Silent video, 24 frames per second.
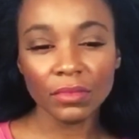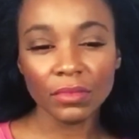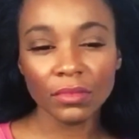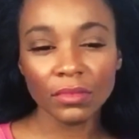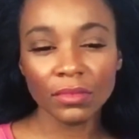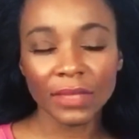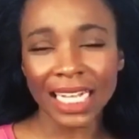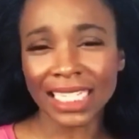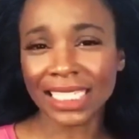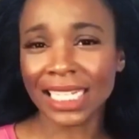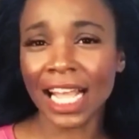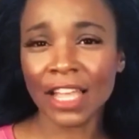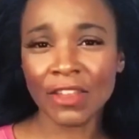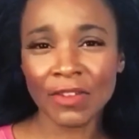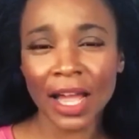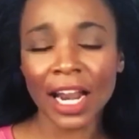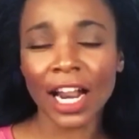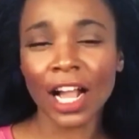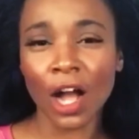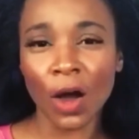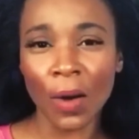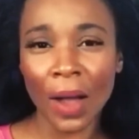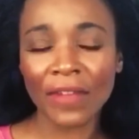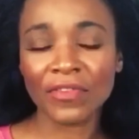That's how you got to
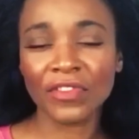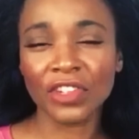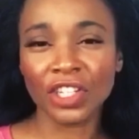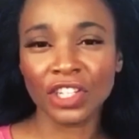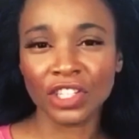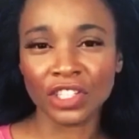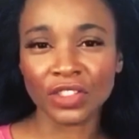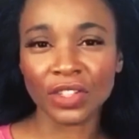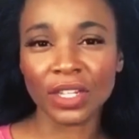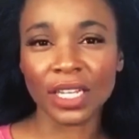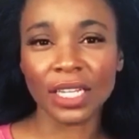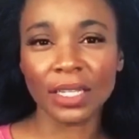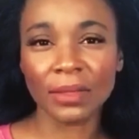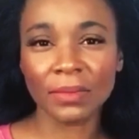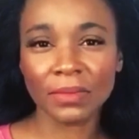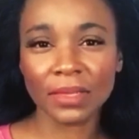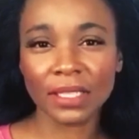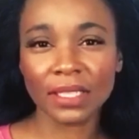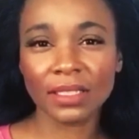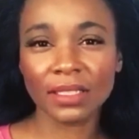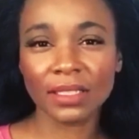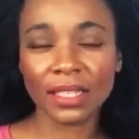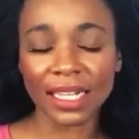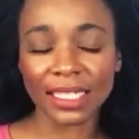go after your
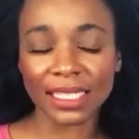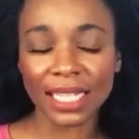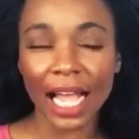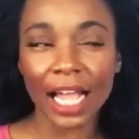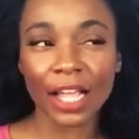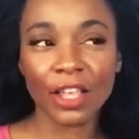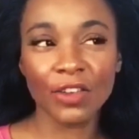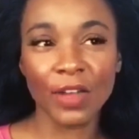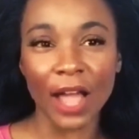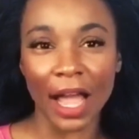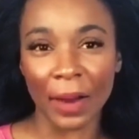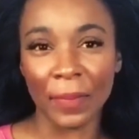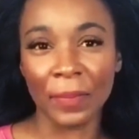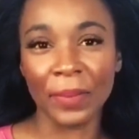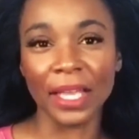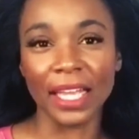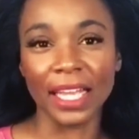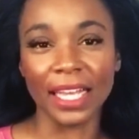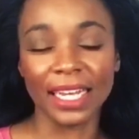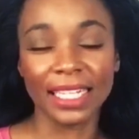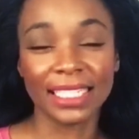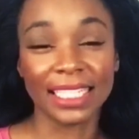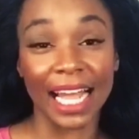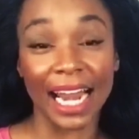dreams. That's how you got to be.
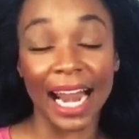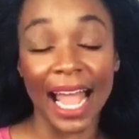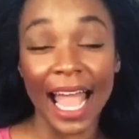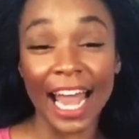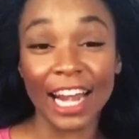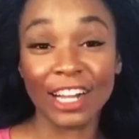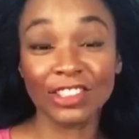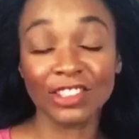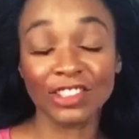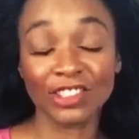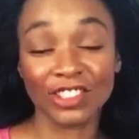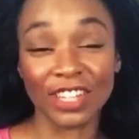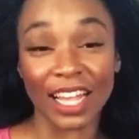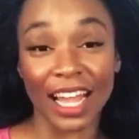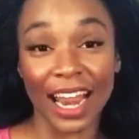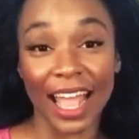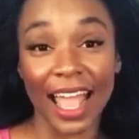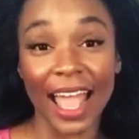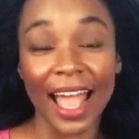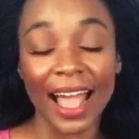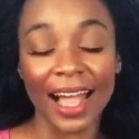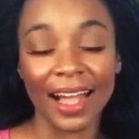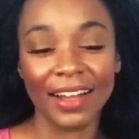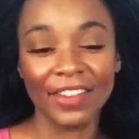This kind of attitude you got to
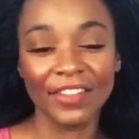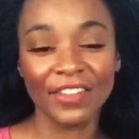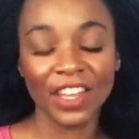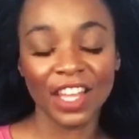have.